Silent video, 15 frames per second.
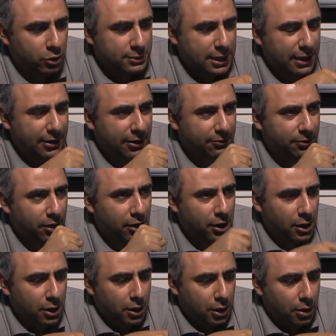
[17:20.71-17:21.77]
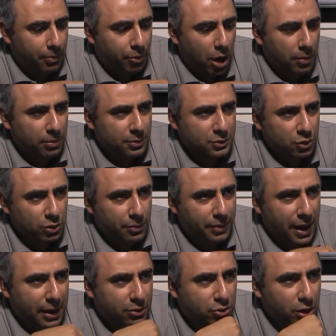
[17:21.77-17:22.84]
because I have uh, problems on the
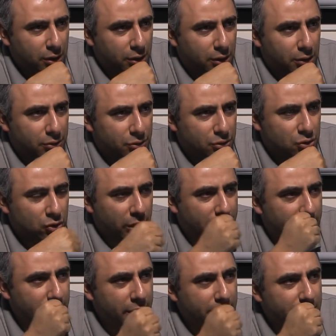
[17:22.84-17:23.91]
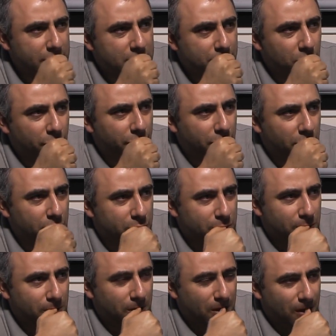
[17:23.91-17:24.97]
back rank here. So I need this move here.
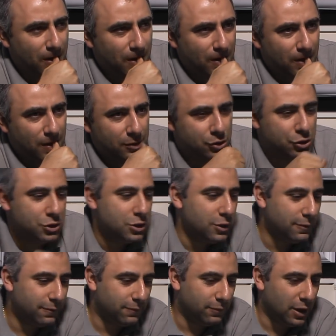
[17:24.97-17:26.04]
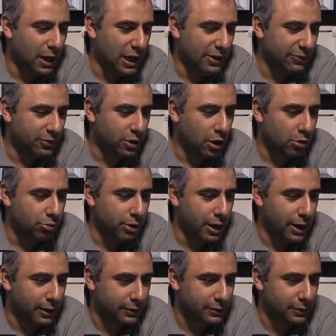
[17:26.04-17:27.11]
G5,
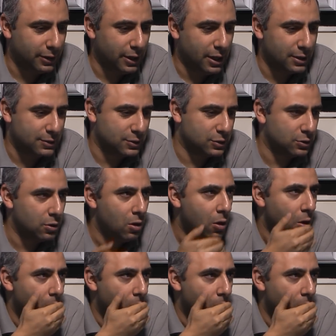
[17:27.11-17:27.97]
correct, yes.